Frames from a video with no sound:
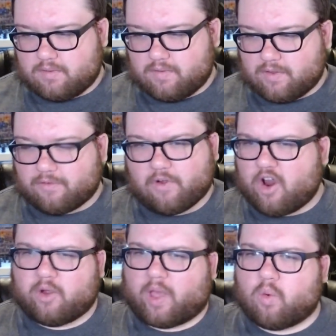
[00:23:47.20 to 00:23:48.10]
they're
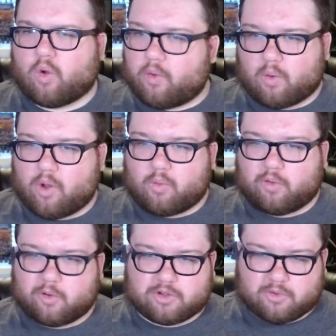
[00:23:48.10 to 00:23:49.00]
very like World War I, World
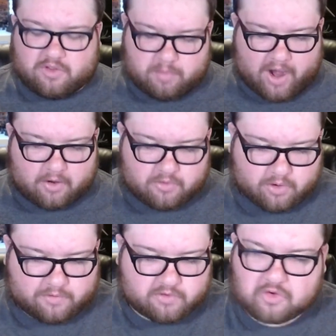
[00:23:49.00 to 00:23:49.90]
War II inspired sort
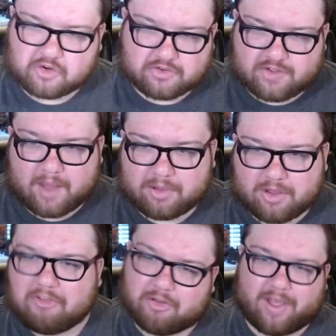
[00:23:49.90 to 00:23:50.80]
of soldier set, but you
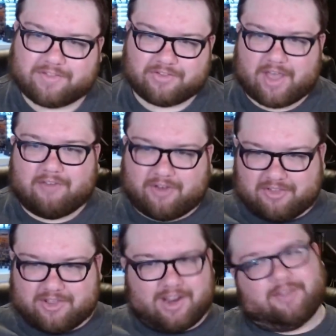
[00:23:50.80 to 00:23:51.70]
also like the sci-fi
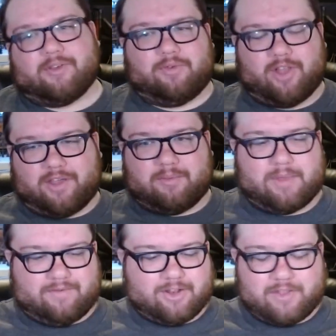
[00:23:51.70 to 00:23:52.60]
setting. So if you like to
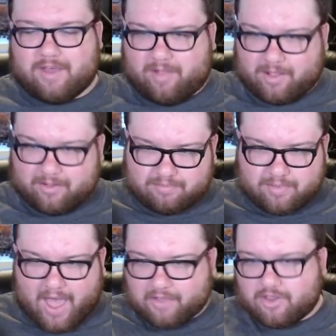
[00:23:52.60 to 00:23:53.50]
have, they have like
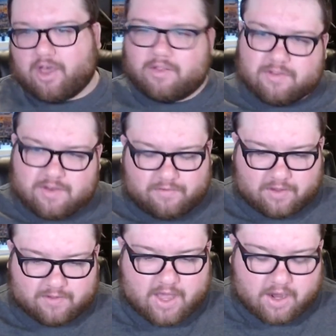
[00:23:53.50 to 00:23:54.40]
las guns and stuff
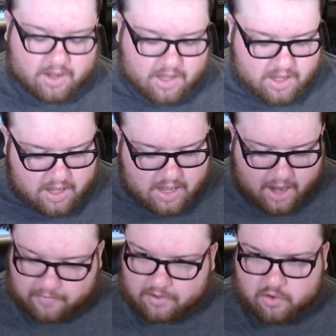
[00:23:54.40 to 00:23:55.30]
like that. I
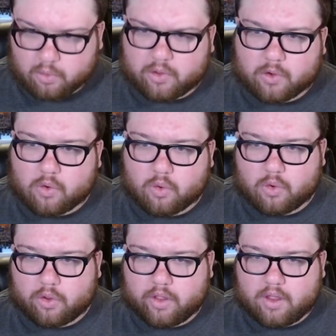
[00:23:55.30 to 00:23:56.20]
think it's a really
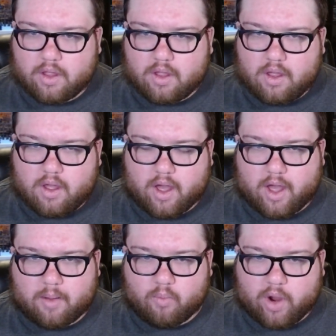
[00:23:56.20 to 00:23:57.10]
cool
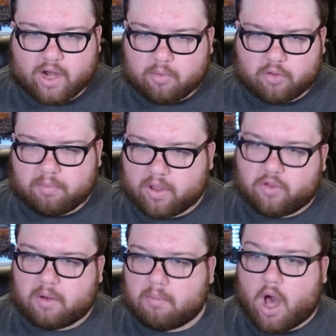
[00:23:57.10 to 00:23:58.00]
way to both build
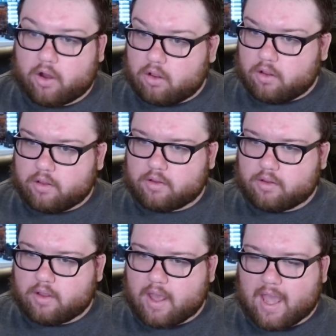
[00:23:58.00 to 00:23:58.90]
and model,
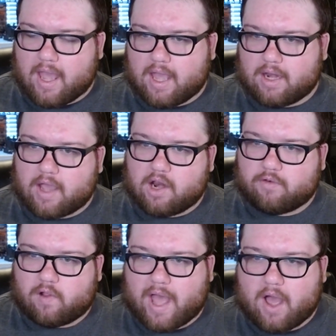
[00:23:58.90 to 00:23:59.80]
and kind of
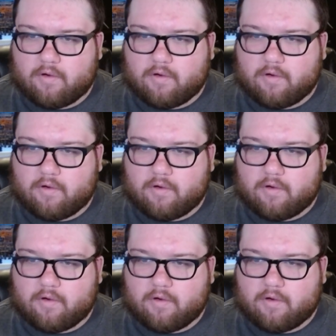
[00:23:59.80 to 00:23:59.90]
allow